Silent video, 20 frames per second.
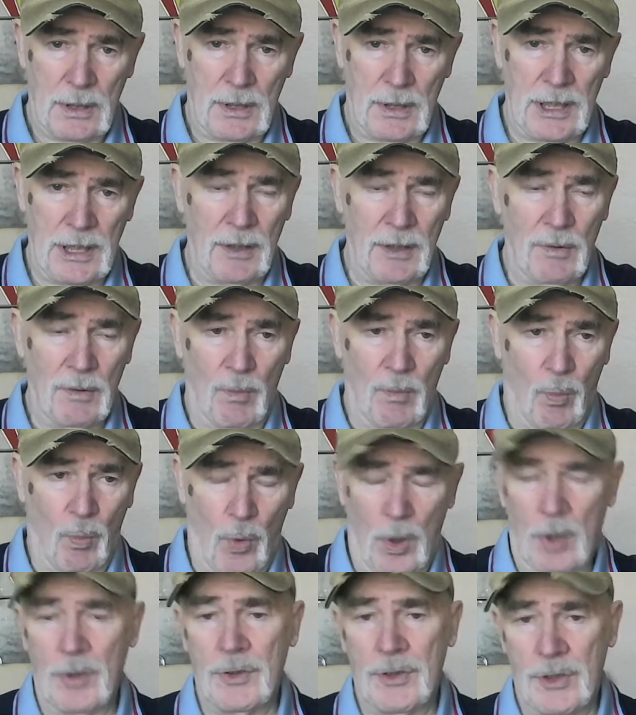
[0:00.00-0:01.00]
didn't
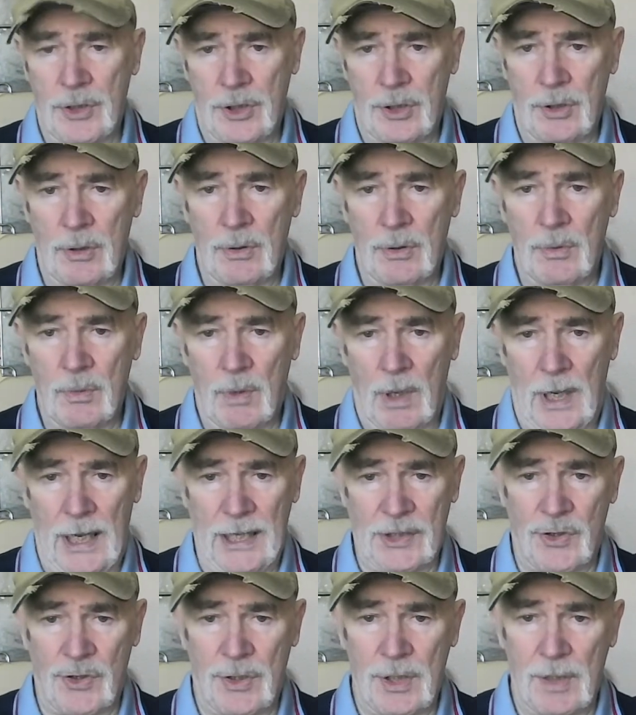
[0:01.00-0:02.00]
want to
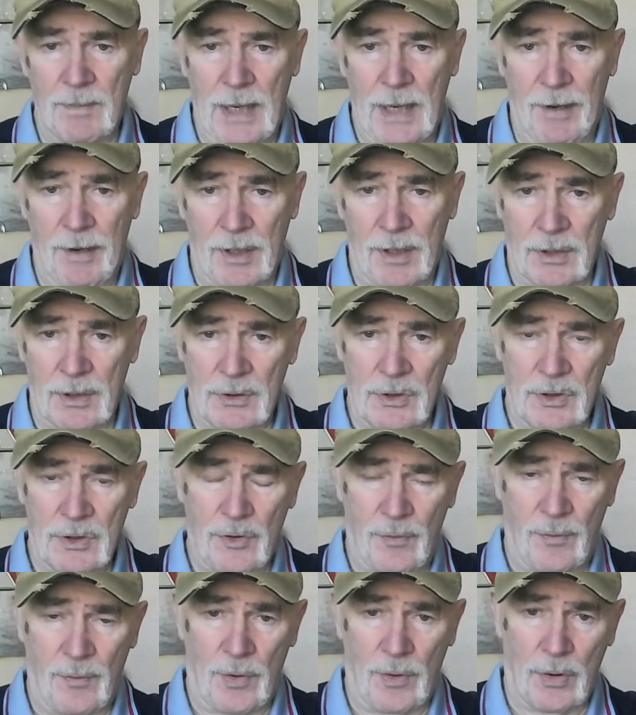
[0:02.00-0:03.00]
ask the Americans
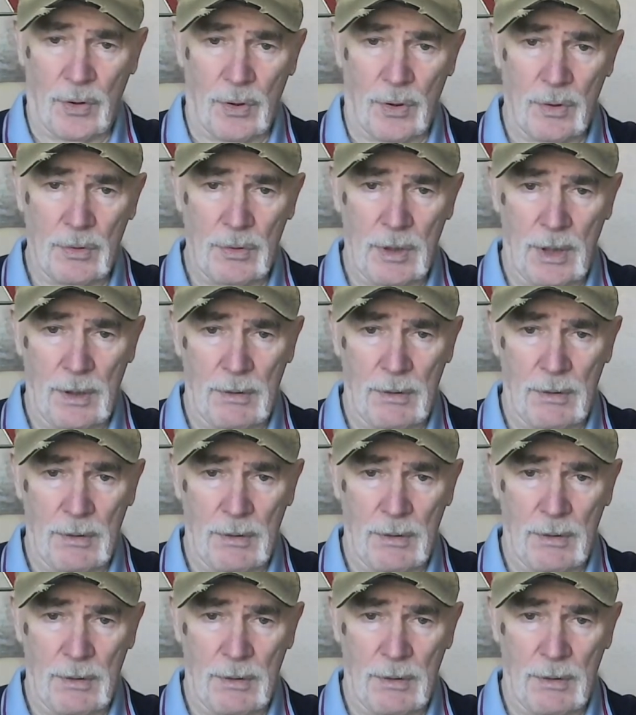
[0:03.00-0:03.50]
for